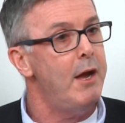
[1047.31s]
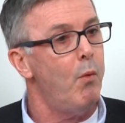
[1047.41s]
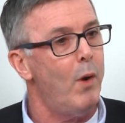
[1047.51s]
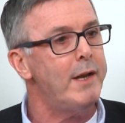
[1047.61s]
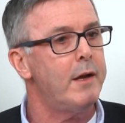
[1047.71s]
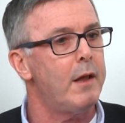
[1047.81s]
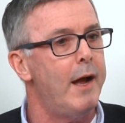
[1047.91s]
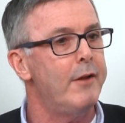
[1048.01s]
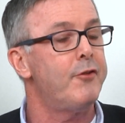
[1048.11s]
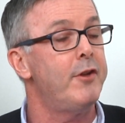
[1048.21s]
What
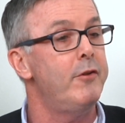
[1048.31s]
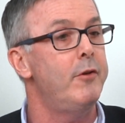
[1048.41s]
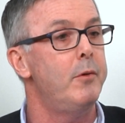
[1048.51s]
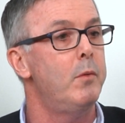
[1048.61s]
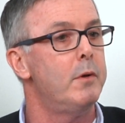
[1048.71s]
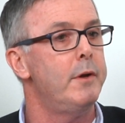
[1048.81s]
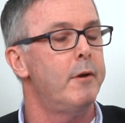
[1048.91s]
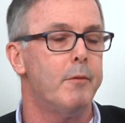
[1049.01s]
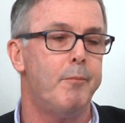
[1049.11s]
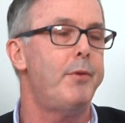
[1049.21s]
clients did you
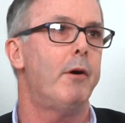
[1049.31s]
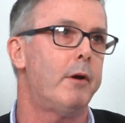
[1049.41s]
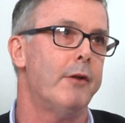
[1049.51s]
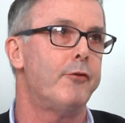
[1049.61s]
okay,